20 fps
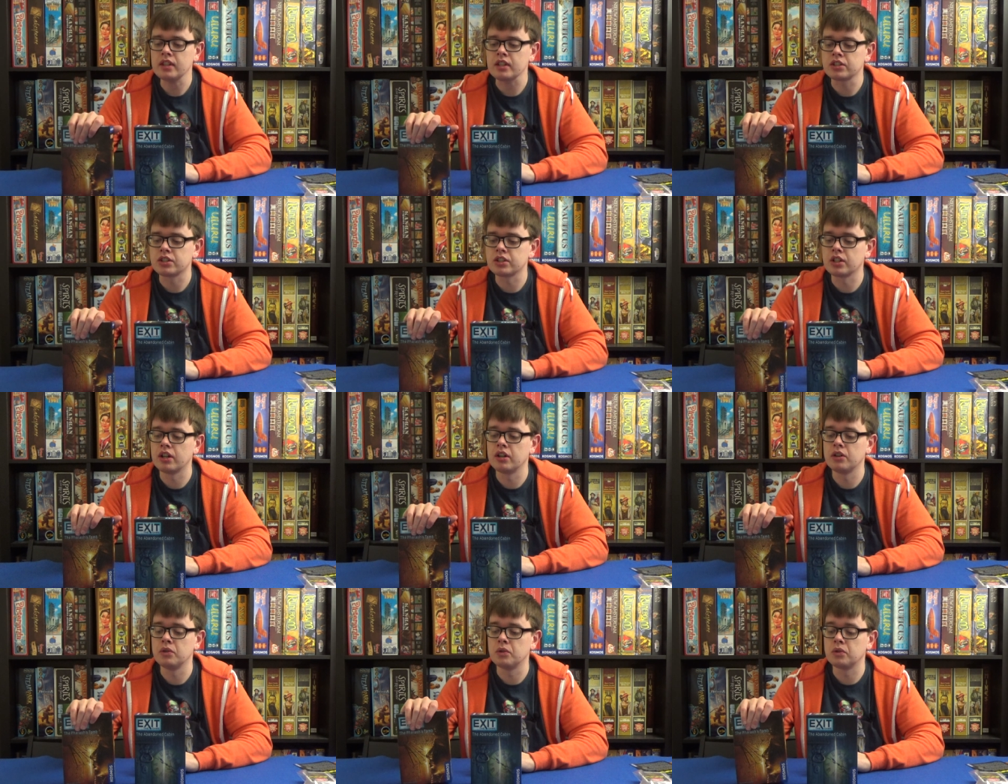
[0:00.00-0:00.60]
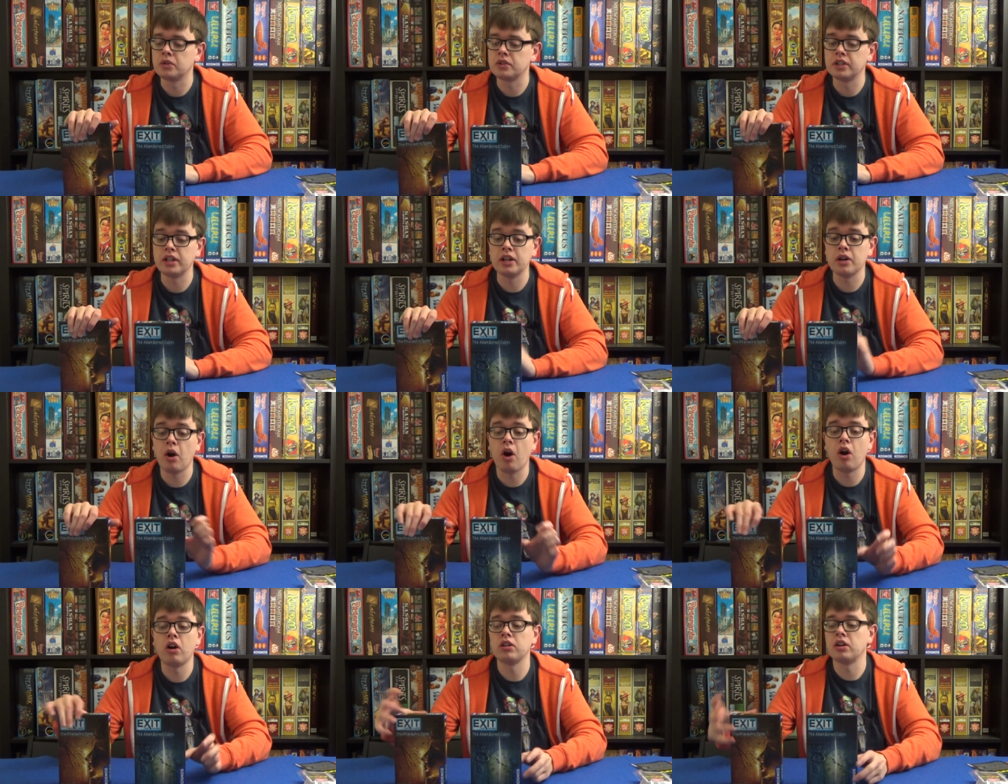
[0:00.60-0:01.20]
So, you
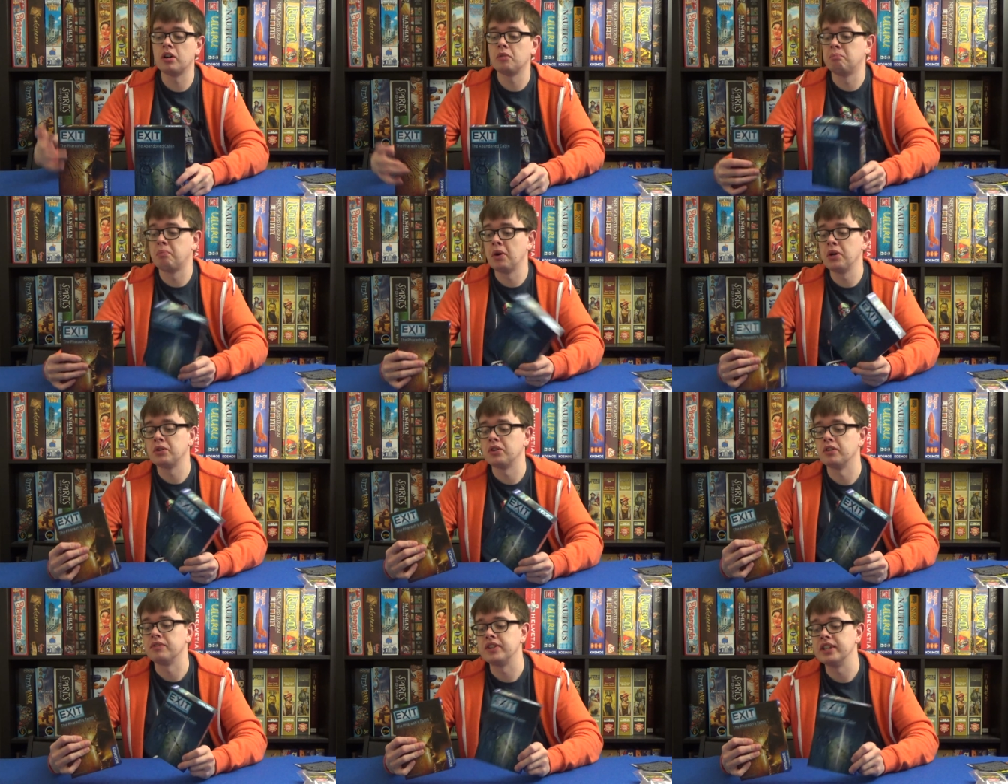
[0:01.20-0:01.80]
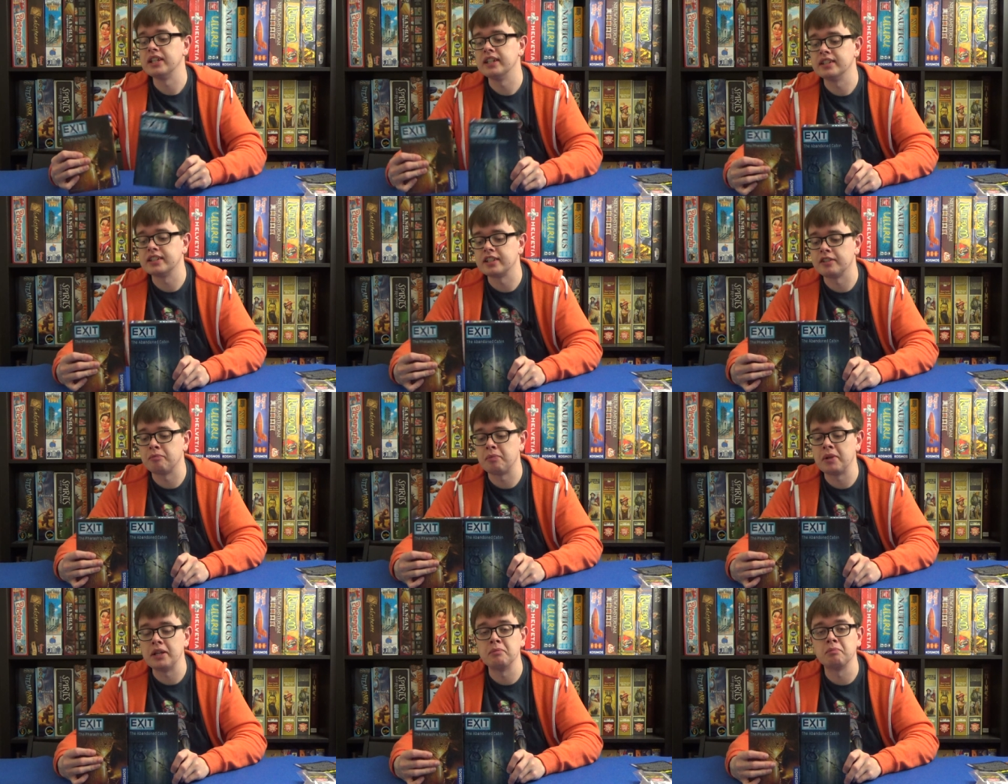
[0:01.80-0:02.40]
know, both of these
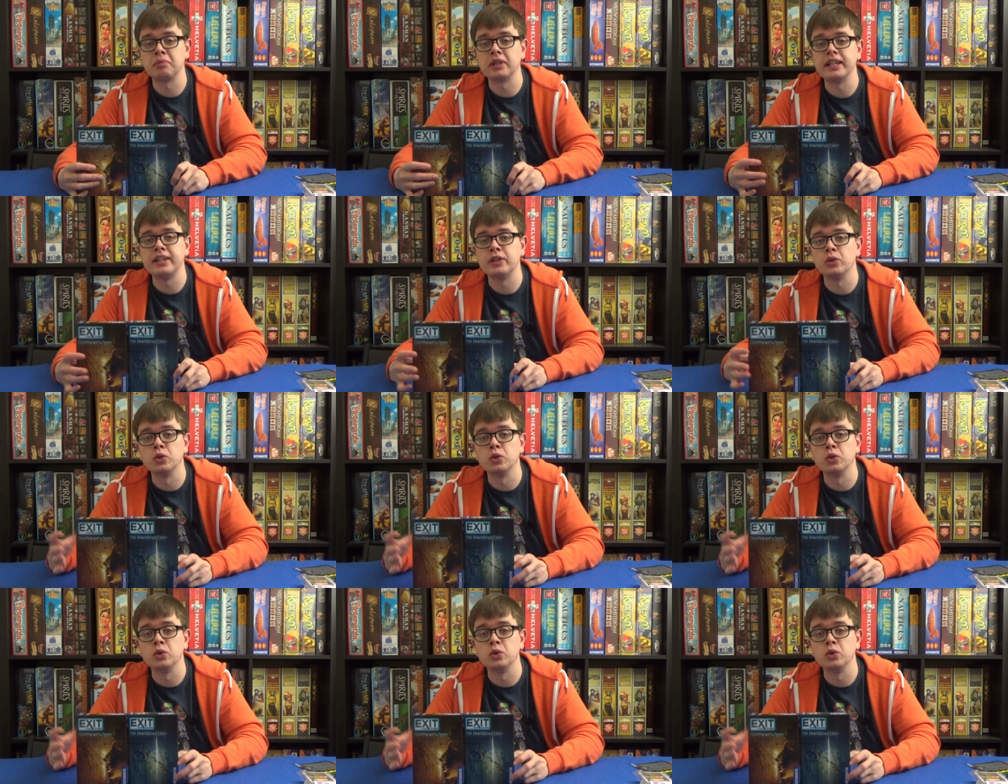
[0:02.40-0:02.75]
have been played